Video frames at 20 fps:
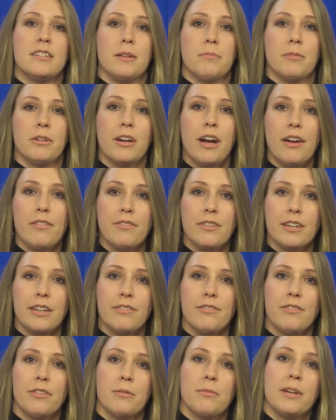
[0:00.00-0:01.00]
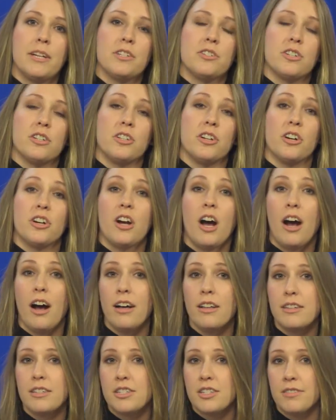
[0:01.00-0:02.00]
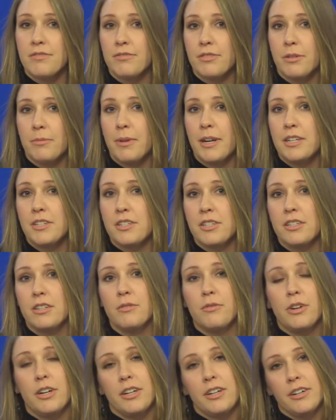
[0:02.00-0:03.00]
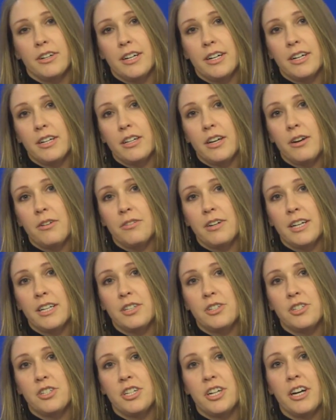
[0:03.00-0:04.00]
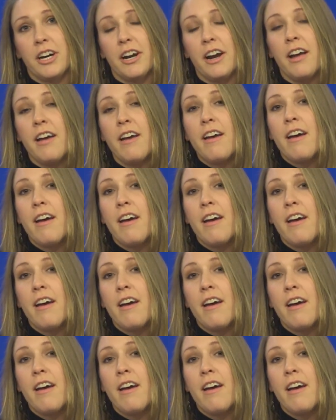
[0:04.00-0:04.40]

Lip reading: demographic information, your college information of where you're going to go next year,